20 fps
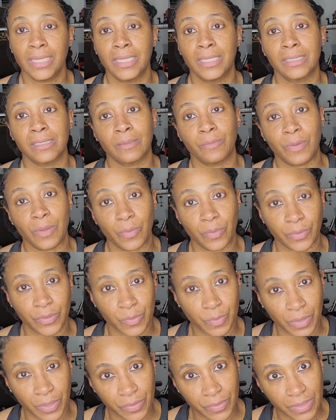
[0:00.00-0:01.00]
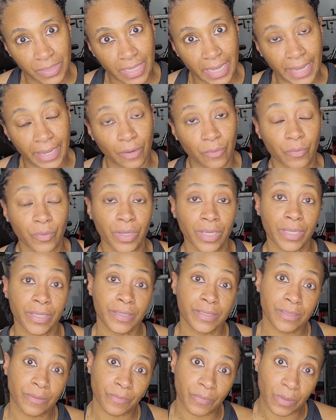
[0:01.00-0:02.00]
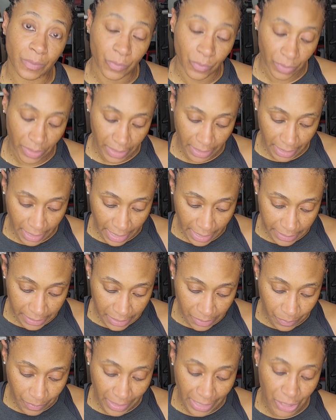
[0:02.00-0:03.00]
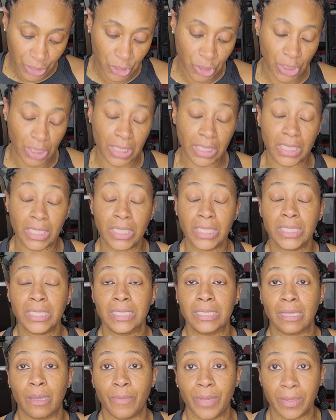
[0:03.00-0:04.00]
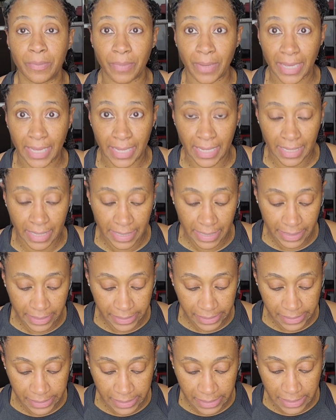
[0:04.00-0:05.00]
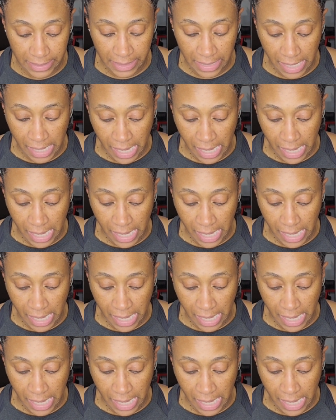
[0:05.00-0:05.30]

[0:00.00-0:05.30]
Some people experience diarrhea. Some people get constipation, stomach pains,